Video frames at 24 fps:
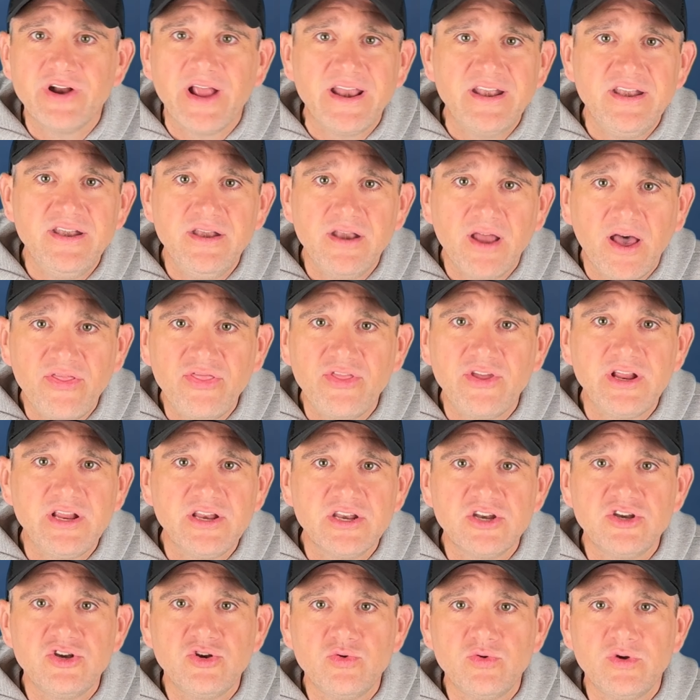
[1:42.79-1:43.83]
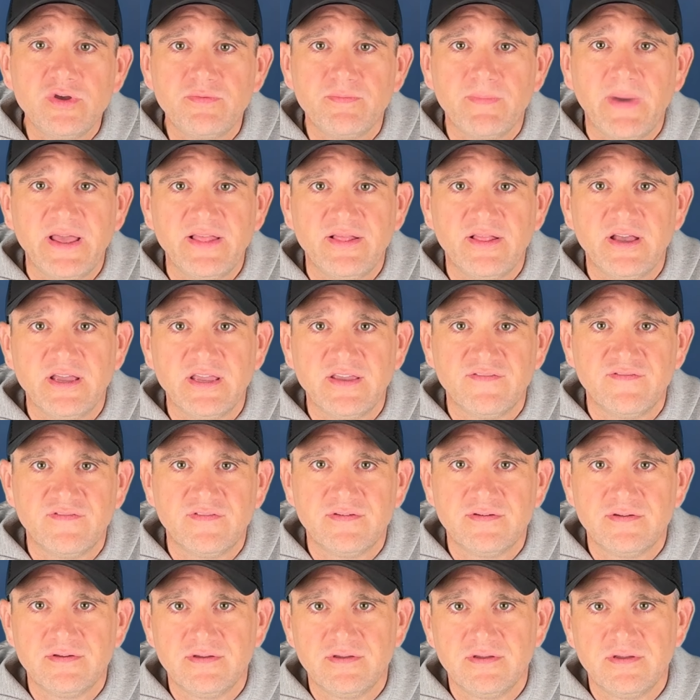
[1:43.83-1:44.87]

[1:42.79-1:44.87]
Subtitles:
had nothing to do with my life.